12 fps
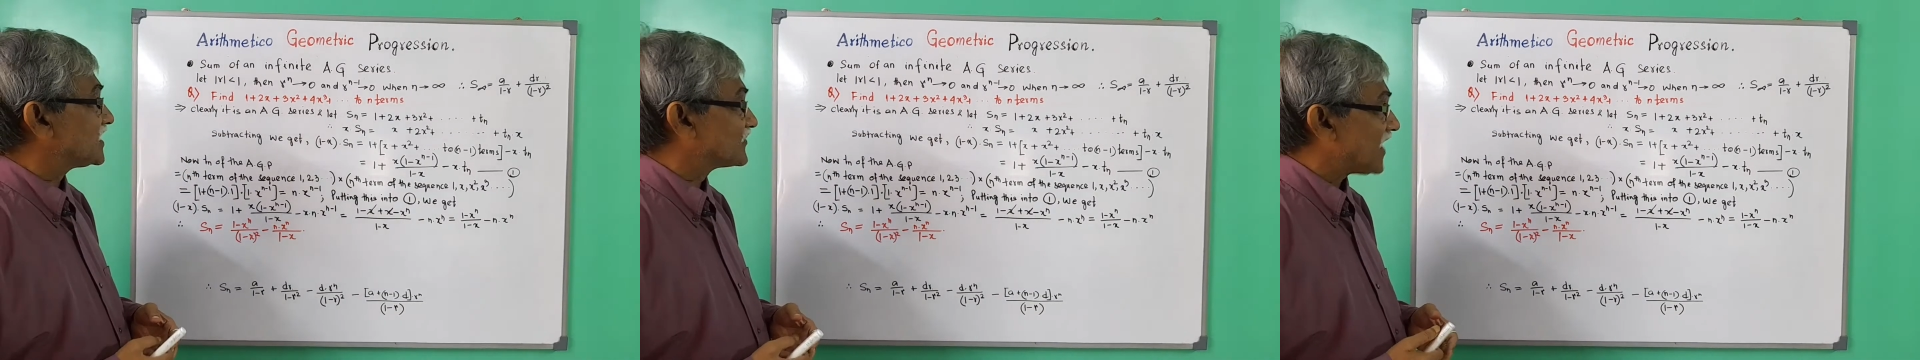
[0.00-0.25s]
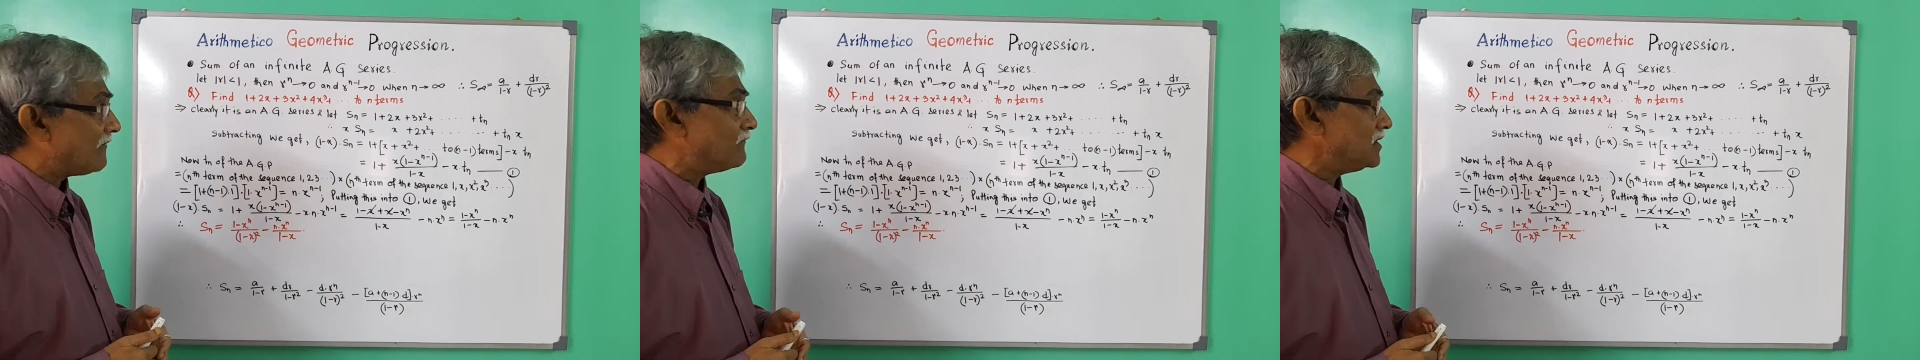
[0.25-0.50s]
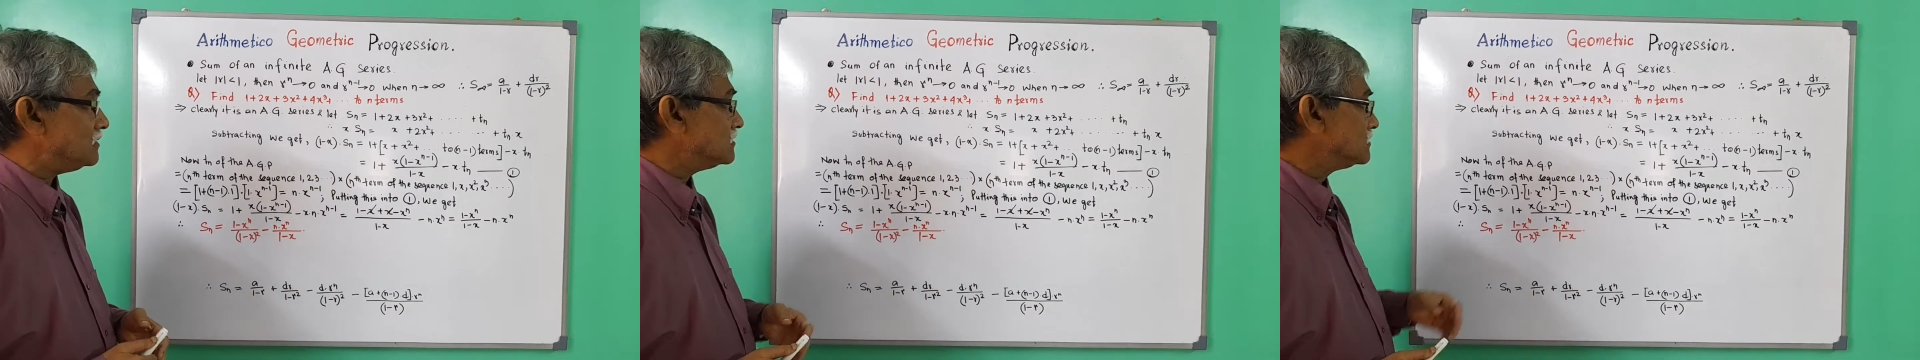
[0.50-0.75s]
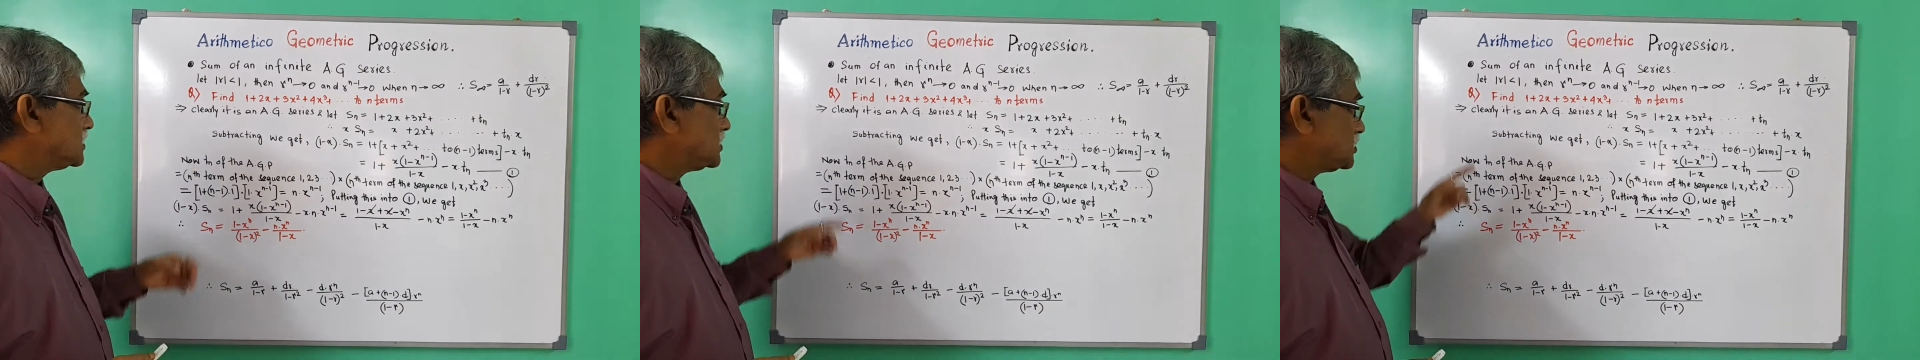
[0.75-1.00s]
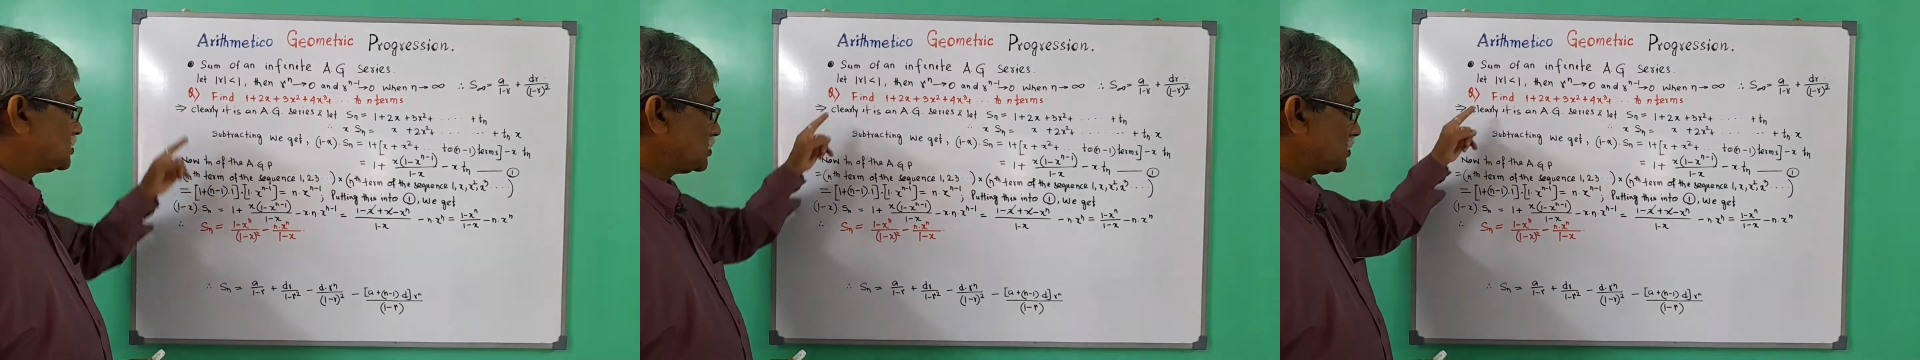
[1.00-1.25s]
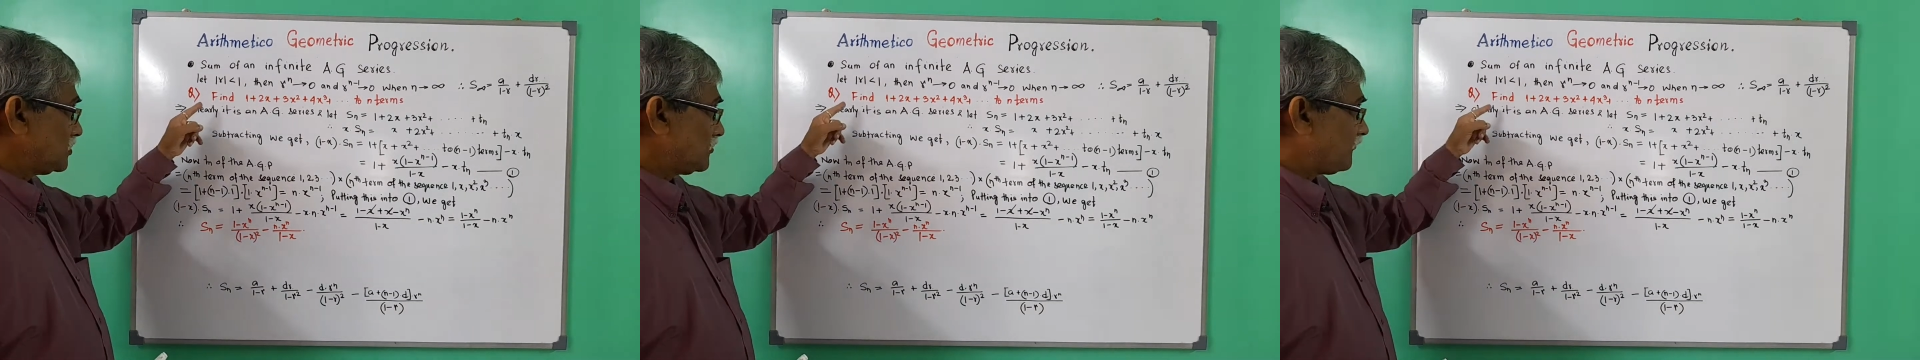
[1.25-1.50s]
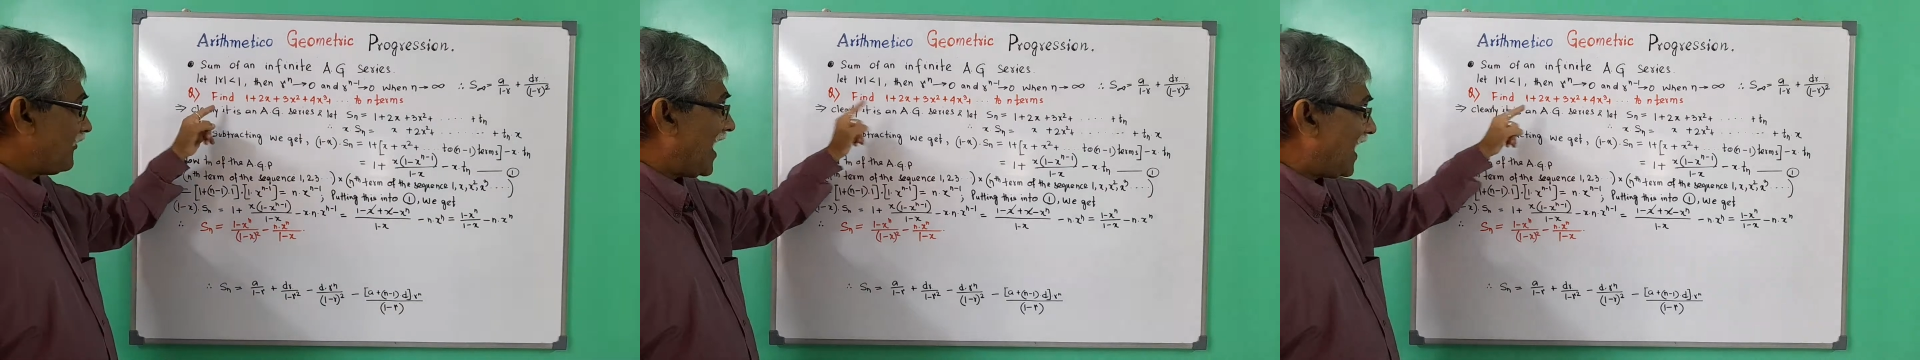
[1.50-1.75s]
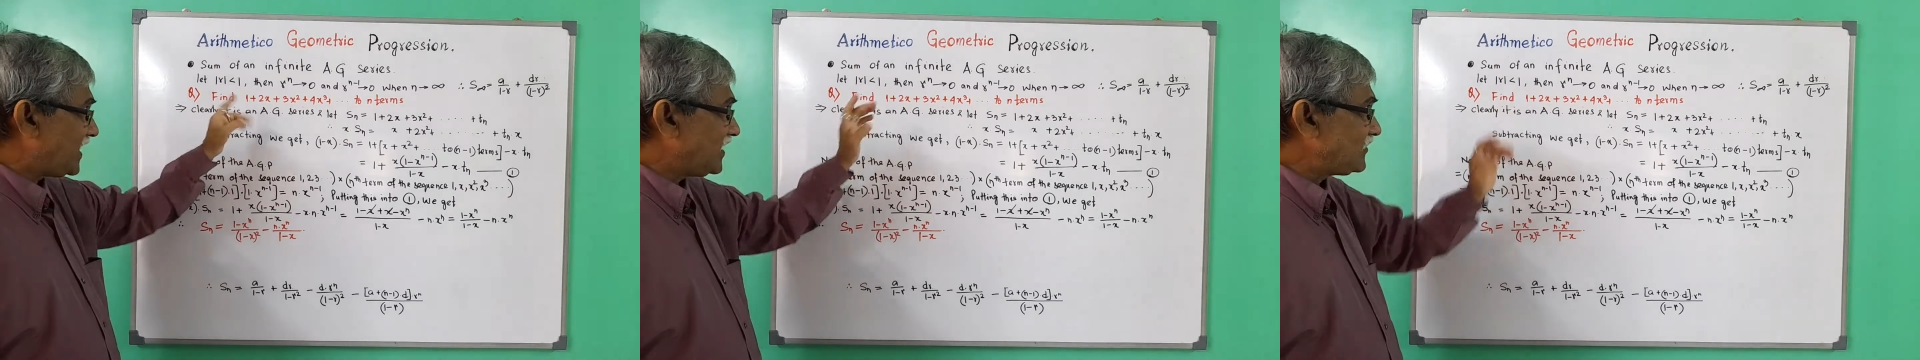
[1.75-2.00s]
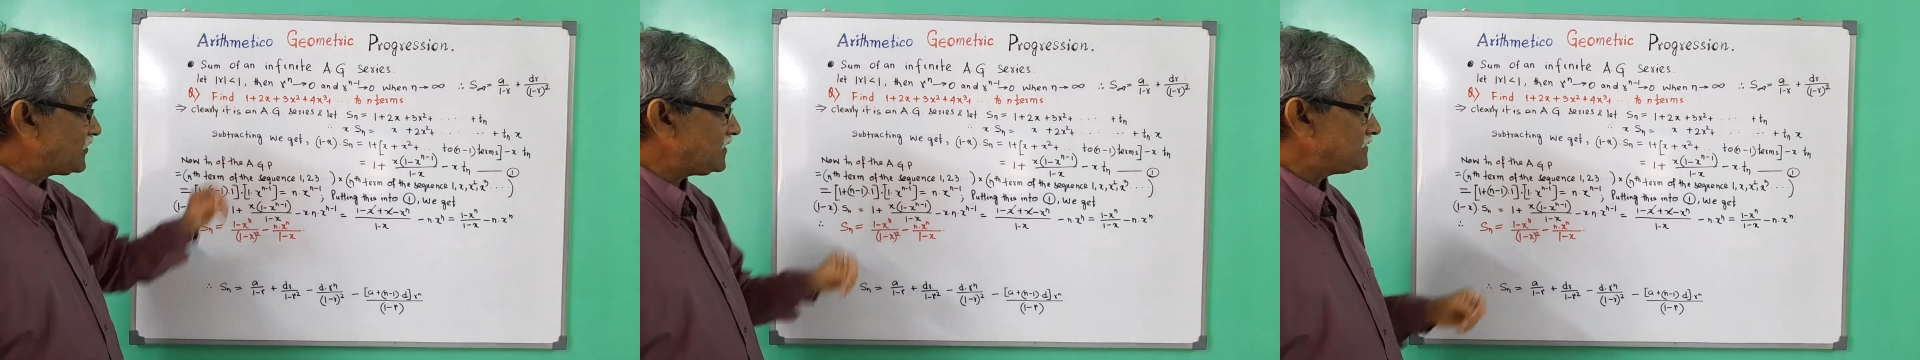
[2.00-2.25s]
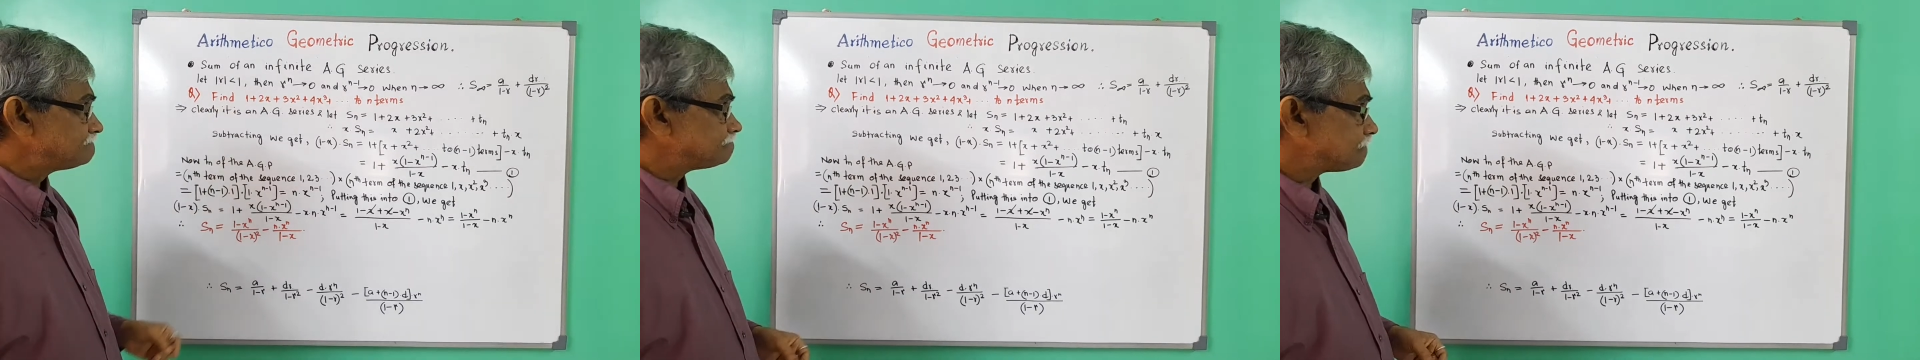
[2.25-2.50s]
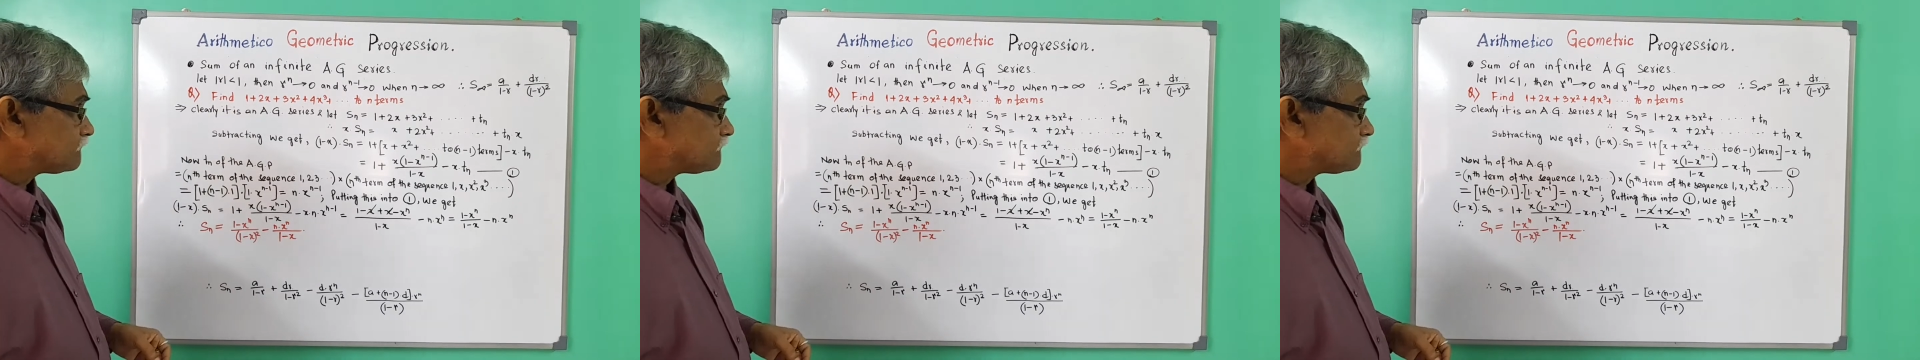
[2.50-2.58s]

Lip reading: example. Find